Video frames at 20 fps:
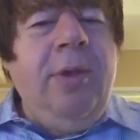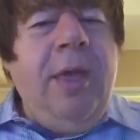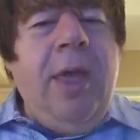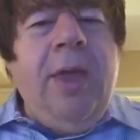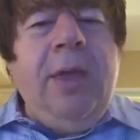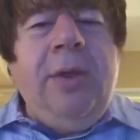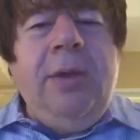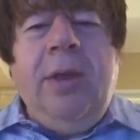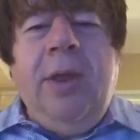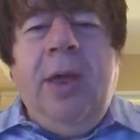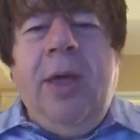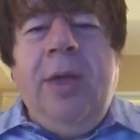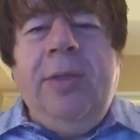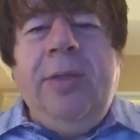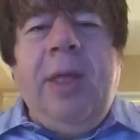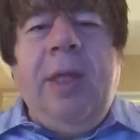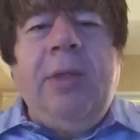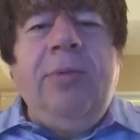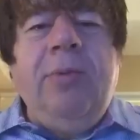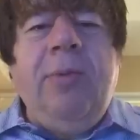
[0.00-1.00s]
and
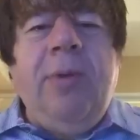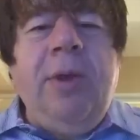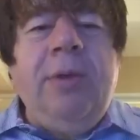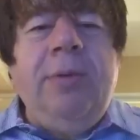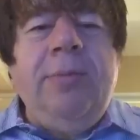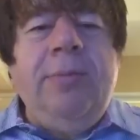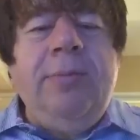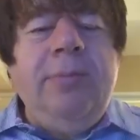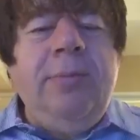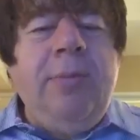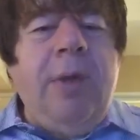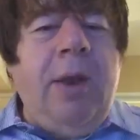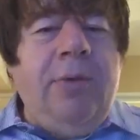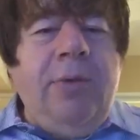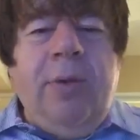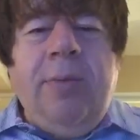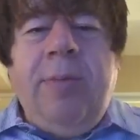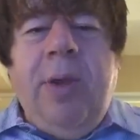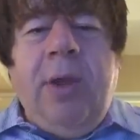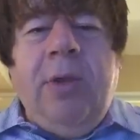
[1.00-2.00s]
that's what
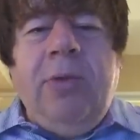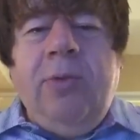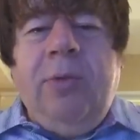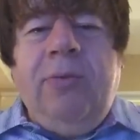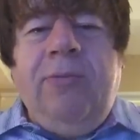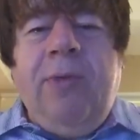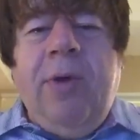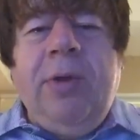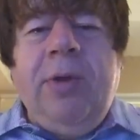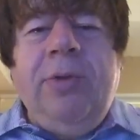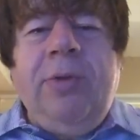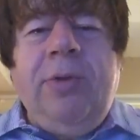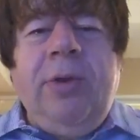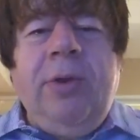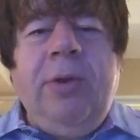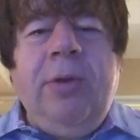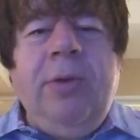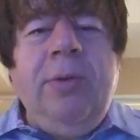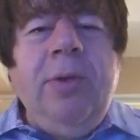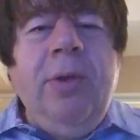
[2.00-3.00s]
Monetary Metals was founded to
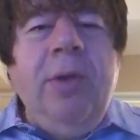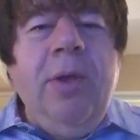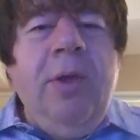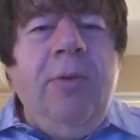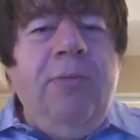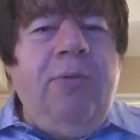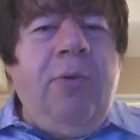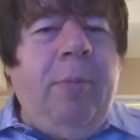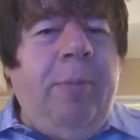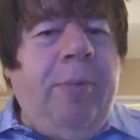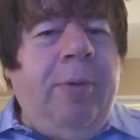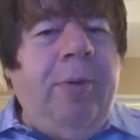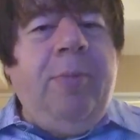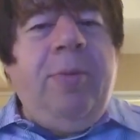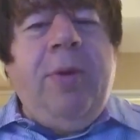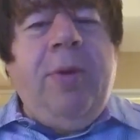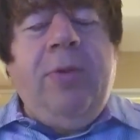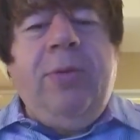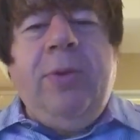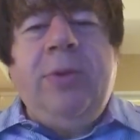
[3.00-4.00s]
do, for a
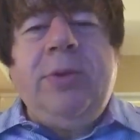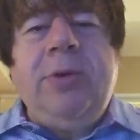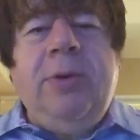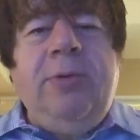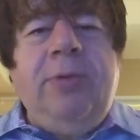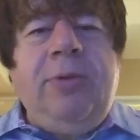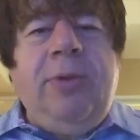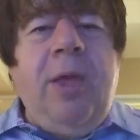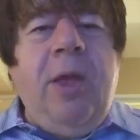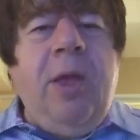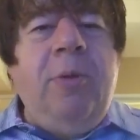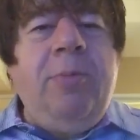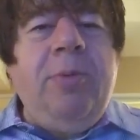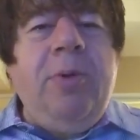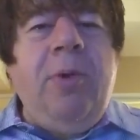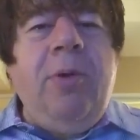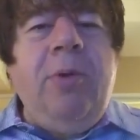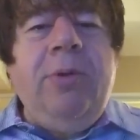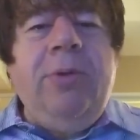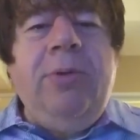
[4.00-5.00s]
purpose, which is to help
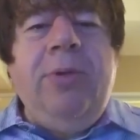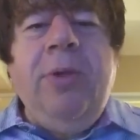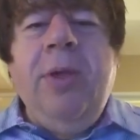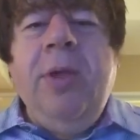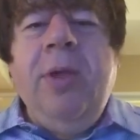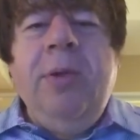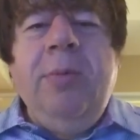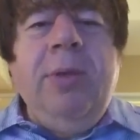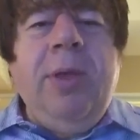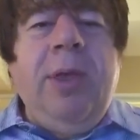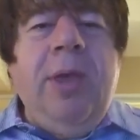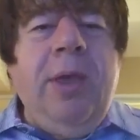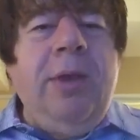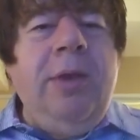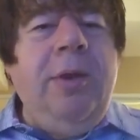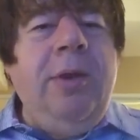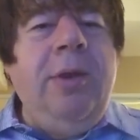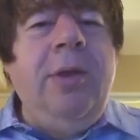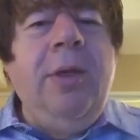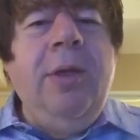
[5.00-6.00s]
gold
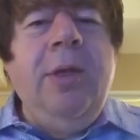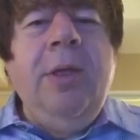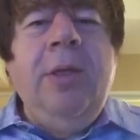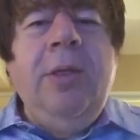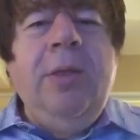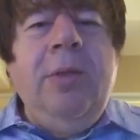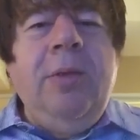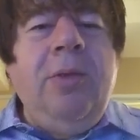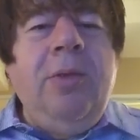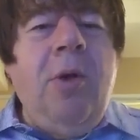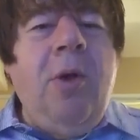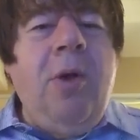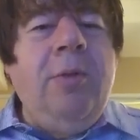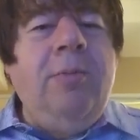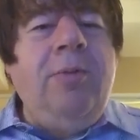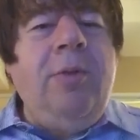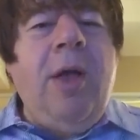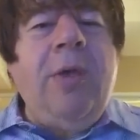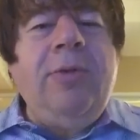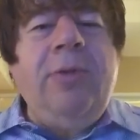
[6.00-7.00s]
begin the long
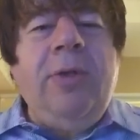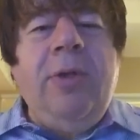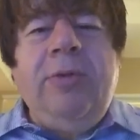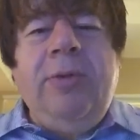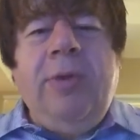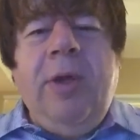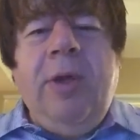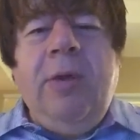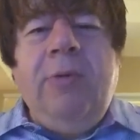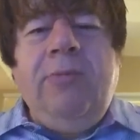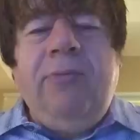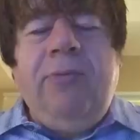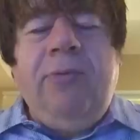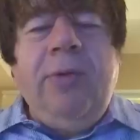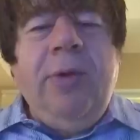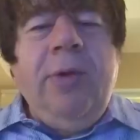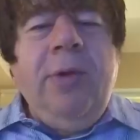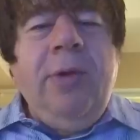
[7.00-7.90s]
process of